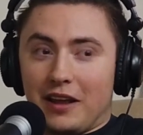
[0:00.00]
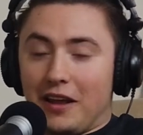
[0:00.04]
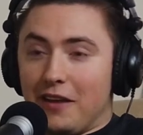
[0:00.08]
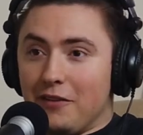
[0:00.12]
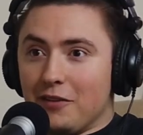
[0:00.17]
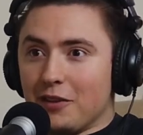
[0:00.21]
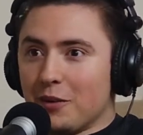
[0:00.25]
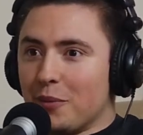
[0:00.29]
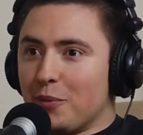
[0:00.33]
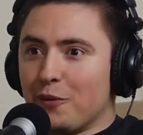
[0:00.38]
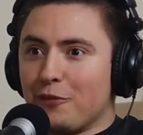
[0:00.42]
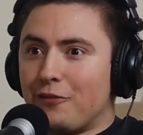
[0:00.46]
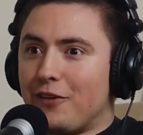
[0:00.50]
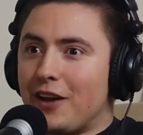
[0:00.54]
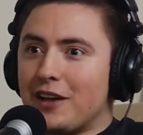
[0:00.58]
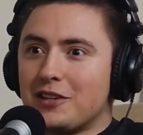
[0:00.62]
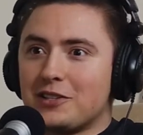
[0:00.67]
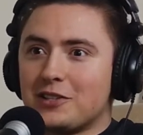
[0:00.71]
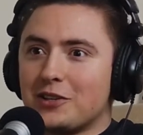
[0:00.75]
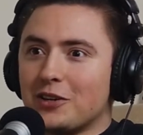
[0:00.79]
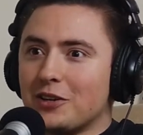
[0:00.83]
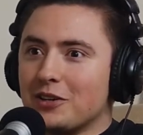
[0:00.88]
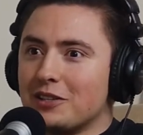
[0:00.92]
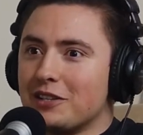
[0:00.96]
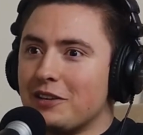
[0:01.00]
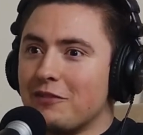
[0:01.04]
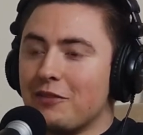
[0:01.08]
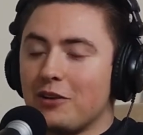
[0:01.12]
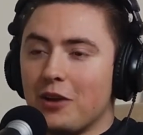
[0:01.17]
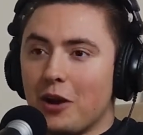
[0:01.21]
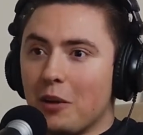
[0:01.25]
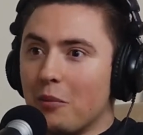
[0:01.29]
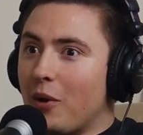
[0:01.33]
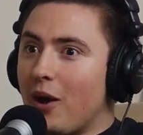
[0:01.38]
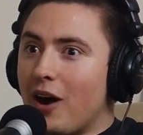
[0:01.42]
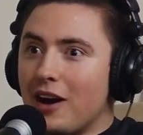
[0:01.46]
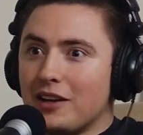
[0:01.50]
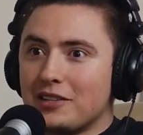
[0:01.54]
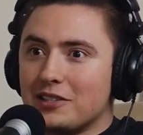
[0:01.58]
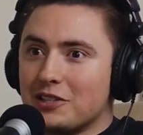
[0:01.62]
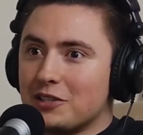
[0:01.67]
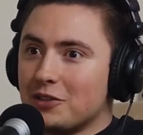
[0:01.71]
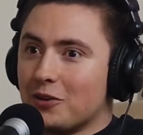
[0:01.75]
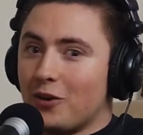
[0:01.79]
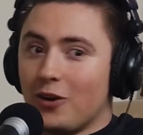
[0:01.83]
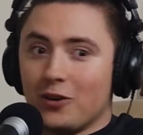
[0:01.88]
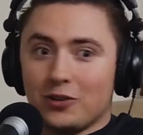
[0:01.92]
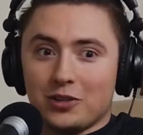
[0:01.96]
even the professors, even our
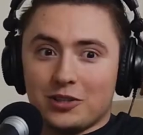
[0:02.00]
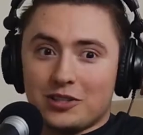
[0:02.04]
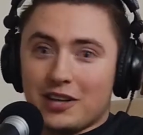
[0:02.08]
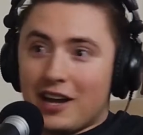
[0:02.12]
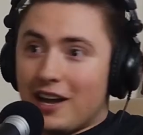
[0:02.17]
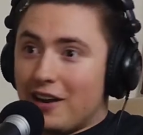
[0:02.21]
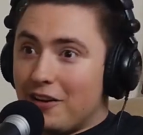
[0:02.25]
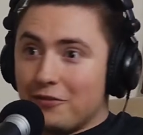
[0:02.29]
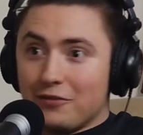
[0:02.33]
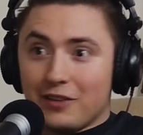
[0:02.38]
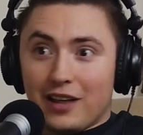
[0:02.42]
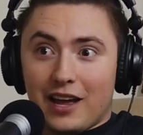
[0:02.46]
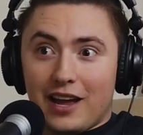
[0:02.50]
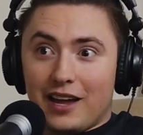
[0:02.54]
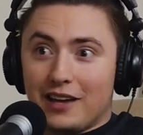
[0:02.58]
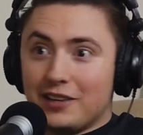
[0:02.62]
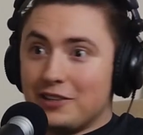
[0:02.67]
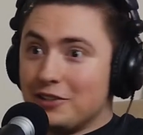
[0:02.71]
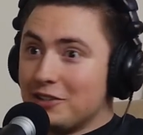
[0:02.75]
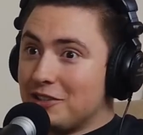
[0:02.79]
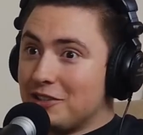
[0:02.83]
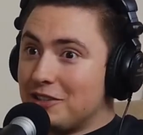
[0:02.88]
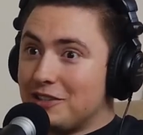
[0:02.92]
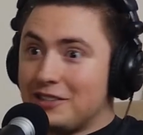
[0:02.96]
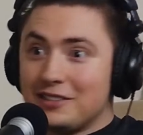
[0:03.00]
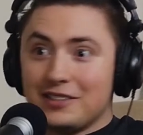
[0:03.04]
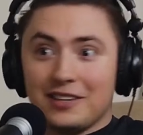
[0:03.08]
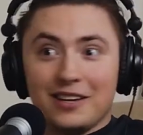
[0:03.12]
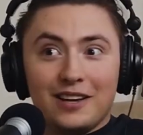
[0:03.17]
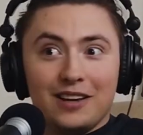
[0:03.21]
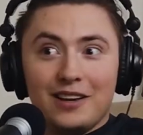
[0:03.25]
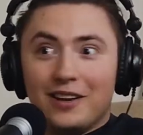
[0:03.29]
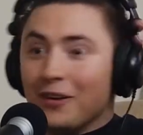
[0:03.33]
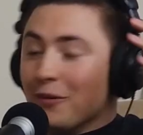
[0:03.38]
bosses are all just kind of like, just